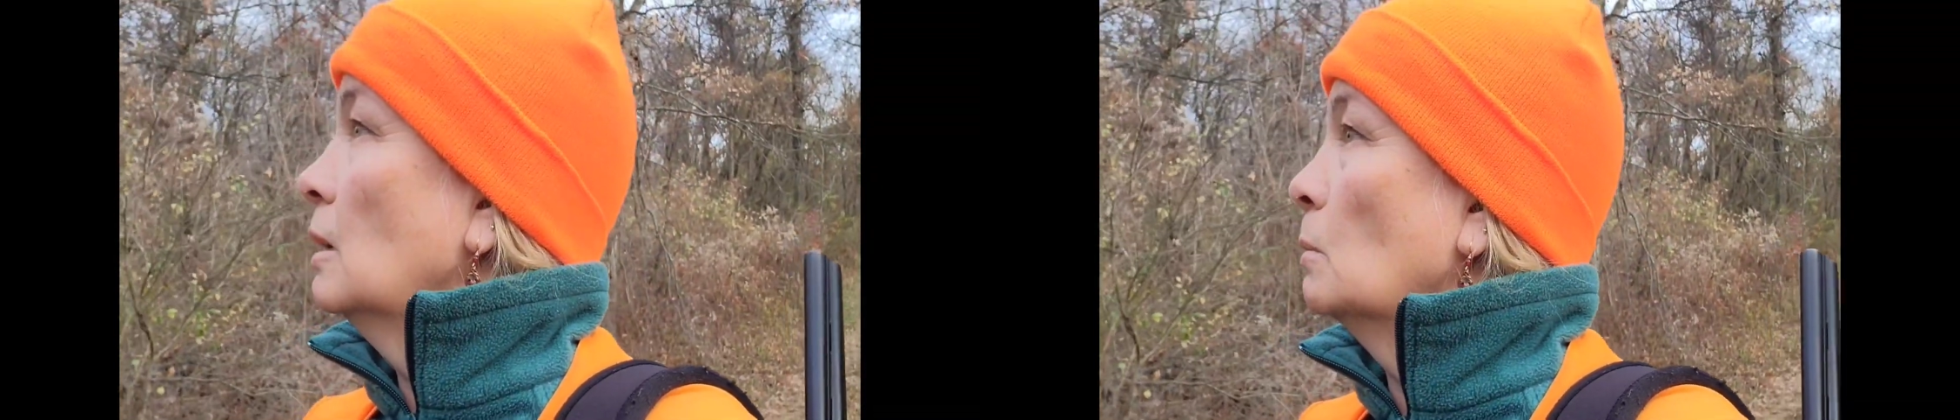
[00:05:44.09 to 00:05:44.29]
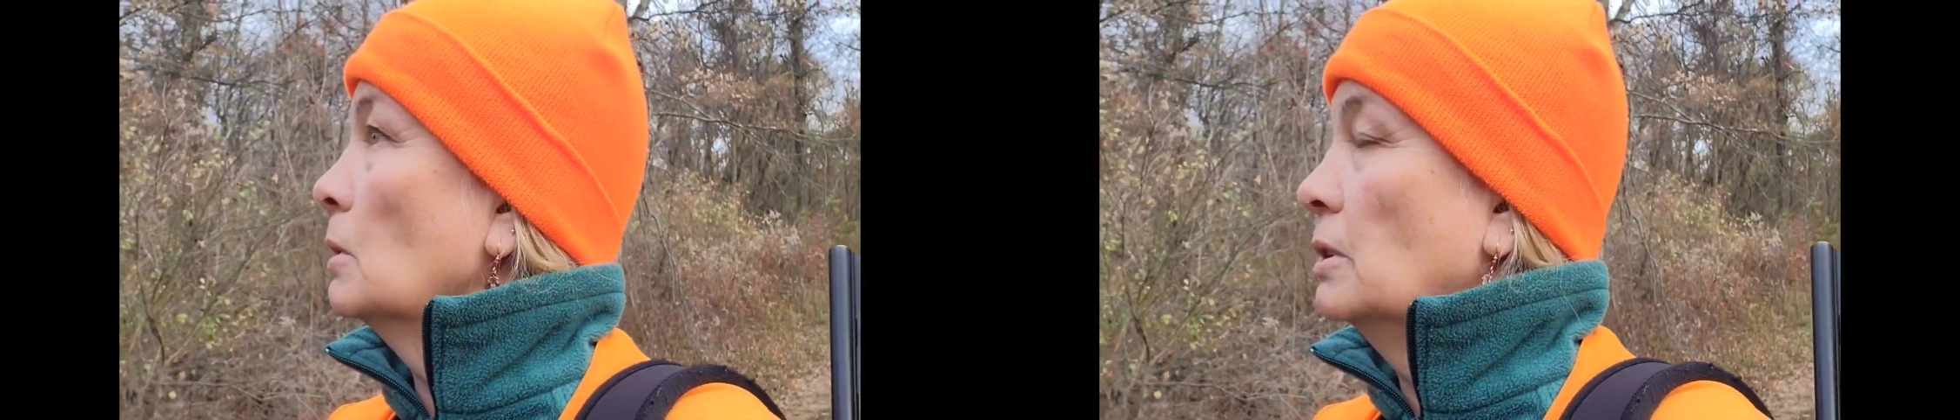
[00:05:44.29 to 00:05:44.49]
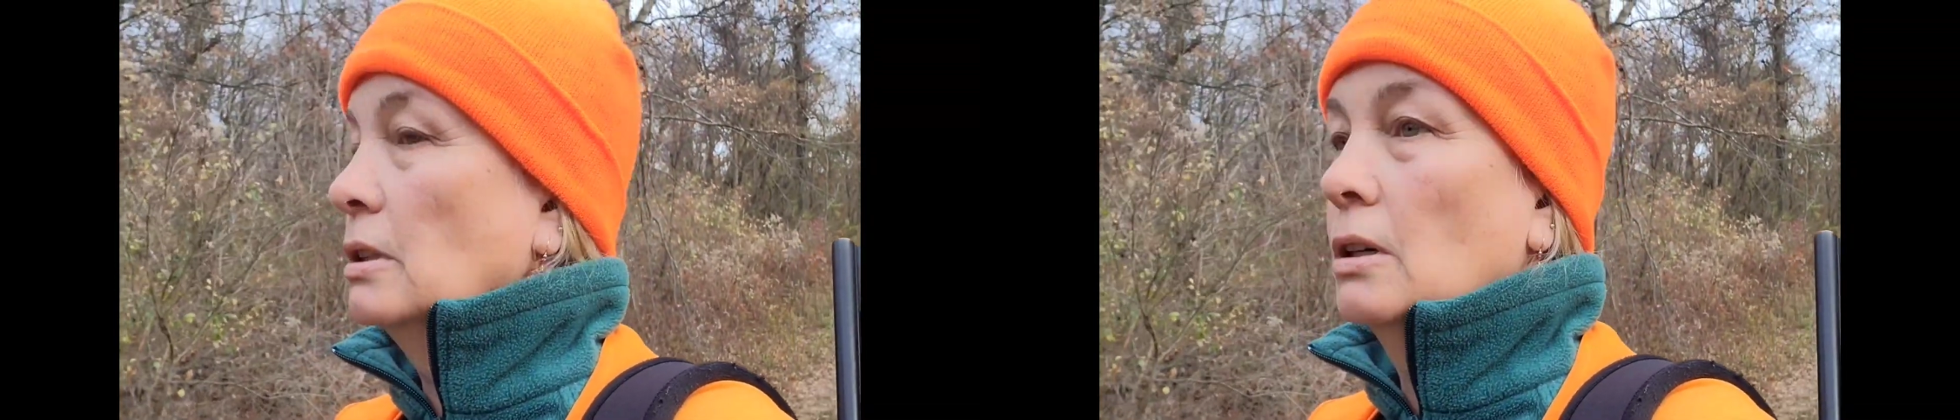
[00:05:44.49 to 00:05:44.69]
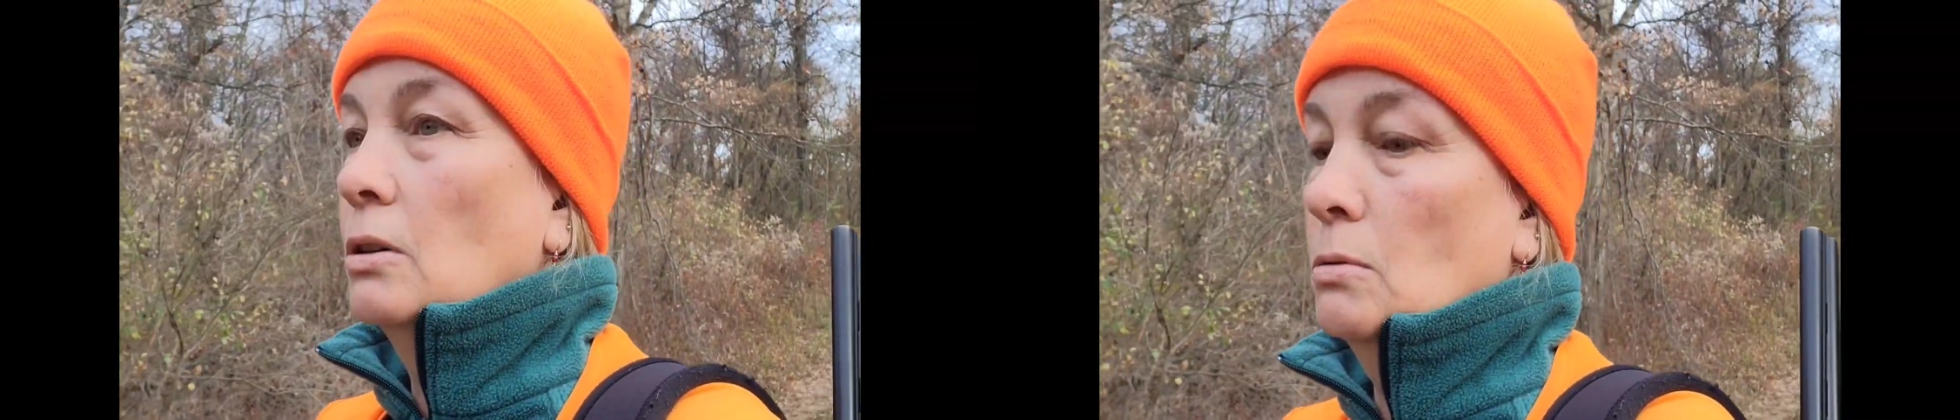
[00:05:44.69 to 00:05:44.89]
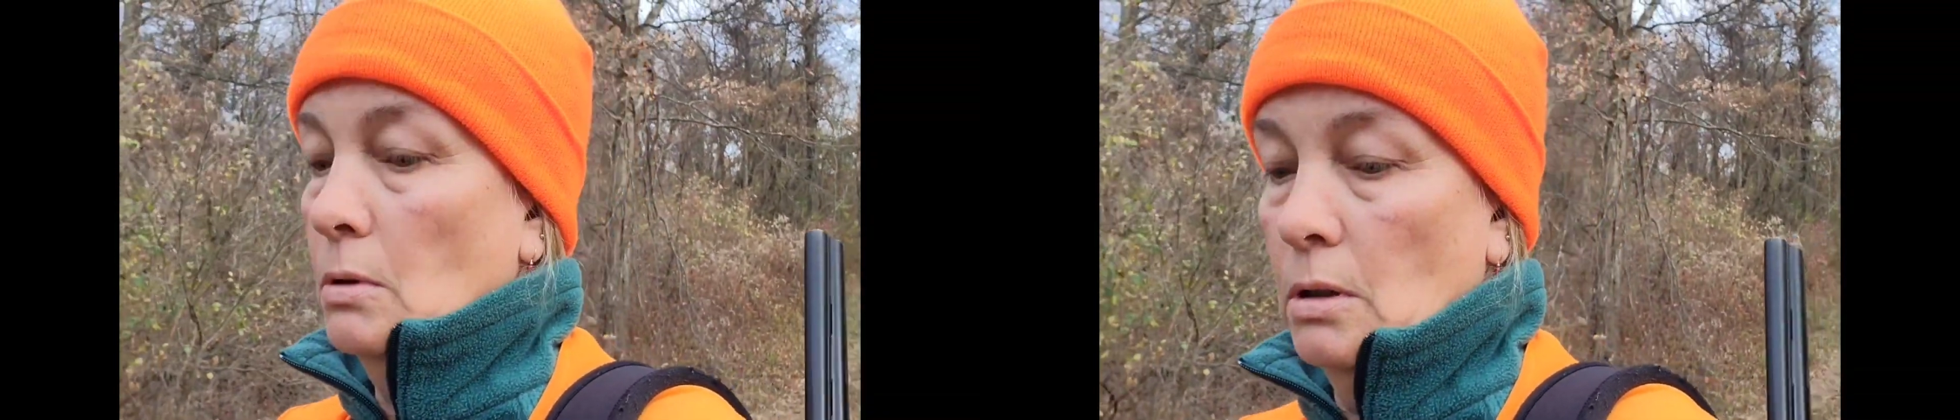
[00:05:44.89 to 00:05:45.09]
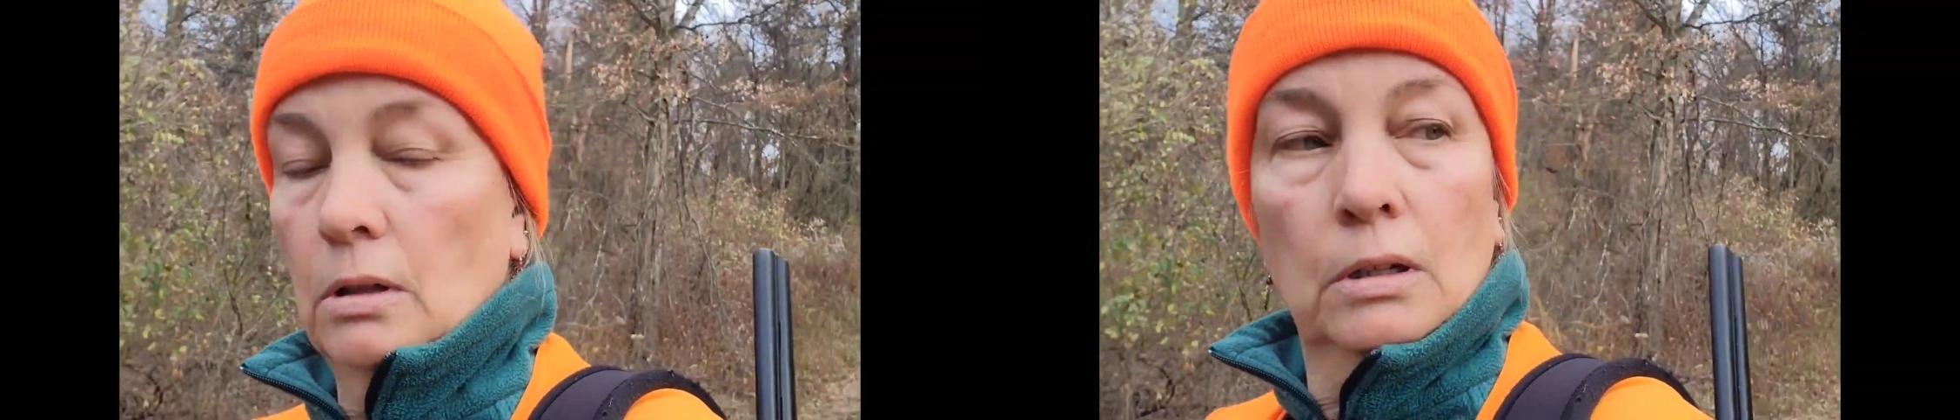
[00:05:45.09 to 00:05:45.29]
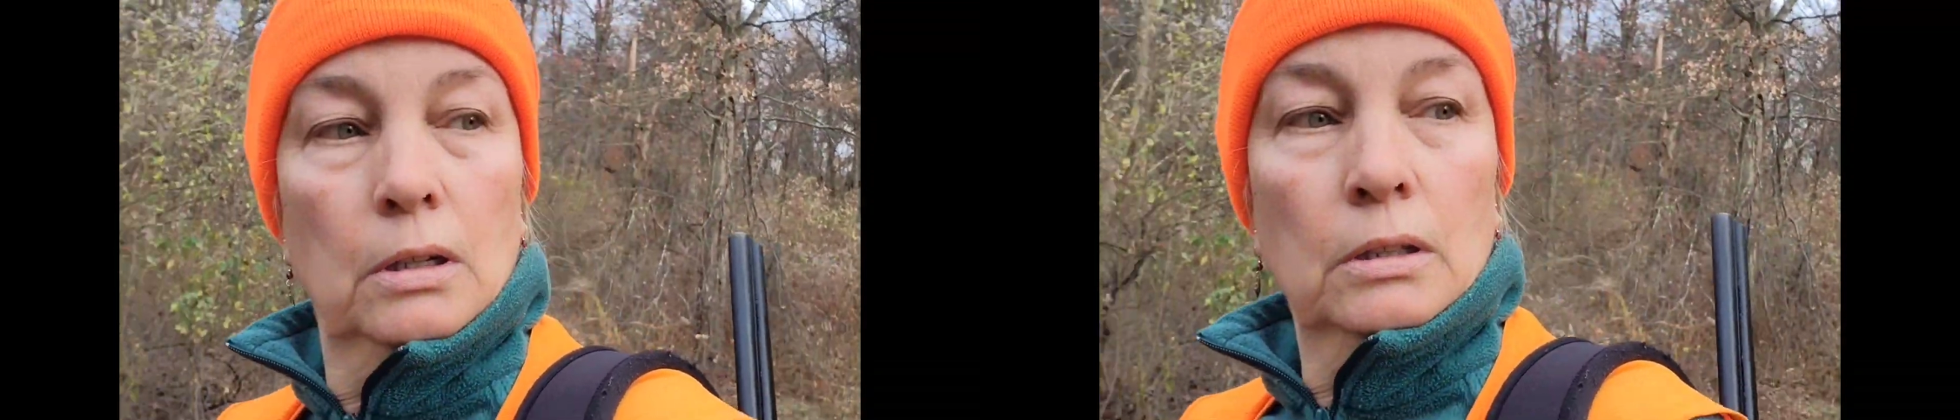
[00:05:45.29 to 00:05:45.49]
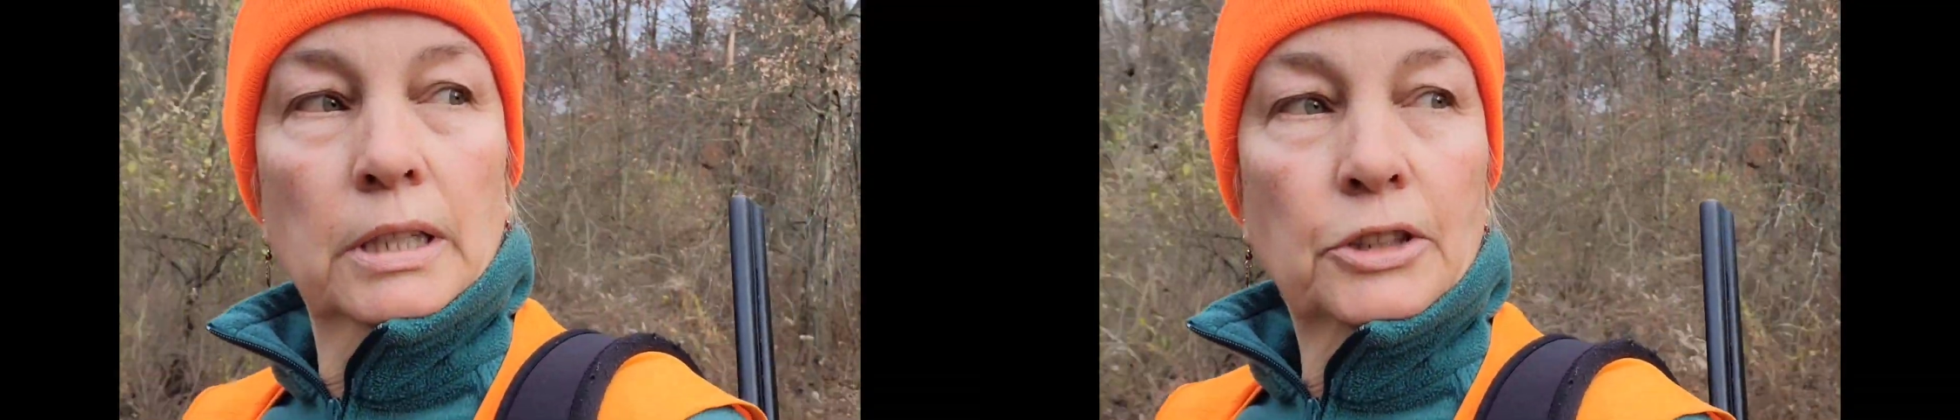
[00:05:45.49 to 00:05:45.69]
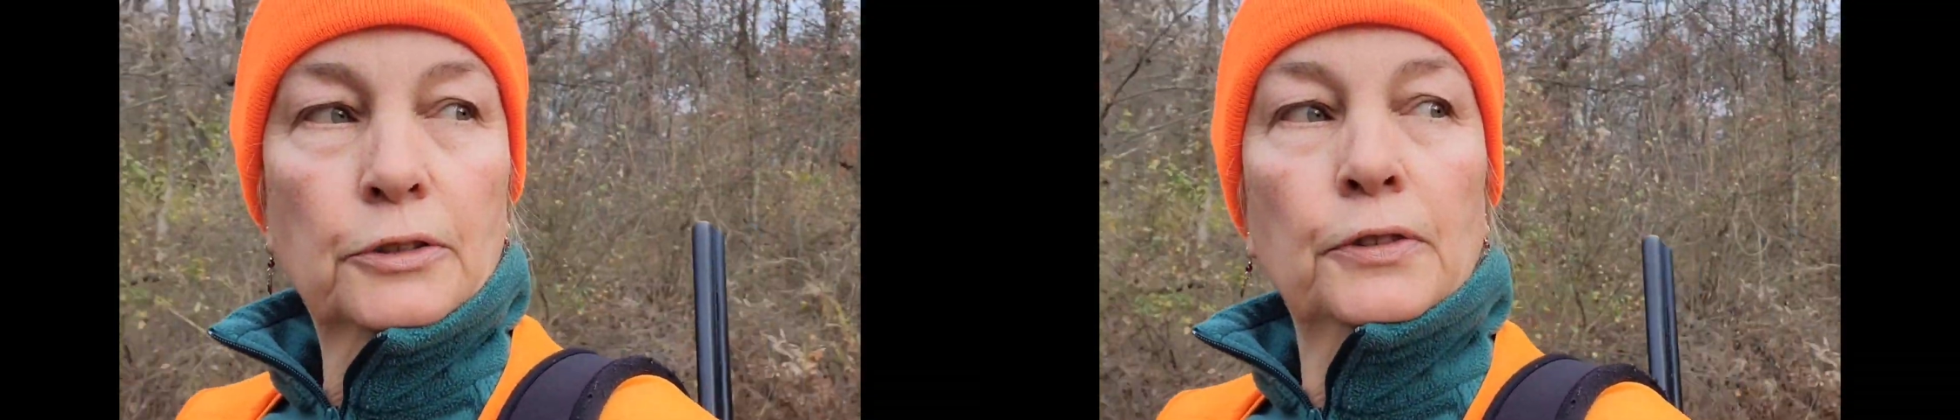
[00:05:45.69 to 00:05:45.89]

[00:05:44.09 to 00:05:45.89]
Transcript: Well, you know, that's